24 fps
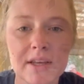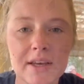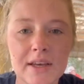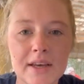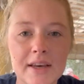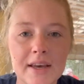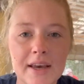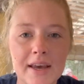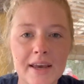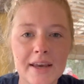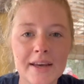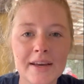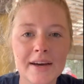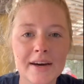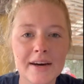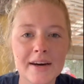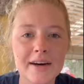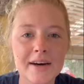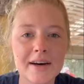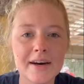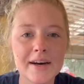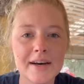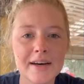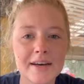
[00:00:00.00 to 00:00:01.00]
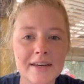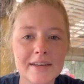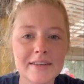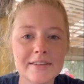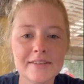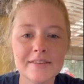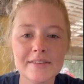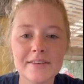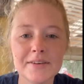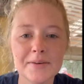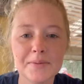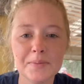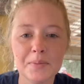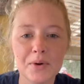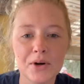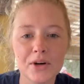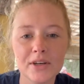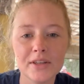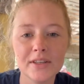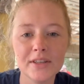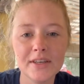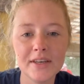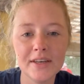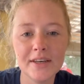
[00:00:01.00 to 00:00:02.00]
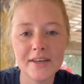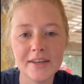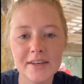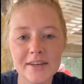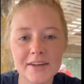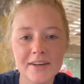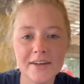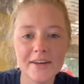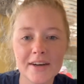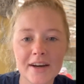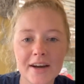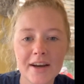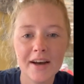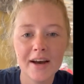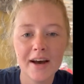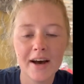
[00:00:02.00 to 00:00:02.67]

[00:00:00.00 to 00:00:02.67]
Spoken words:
Hey guys, Marley here.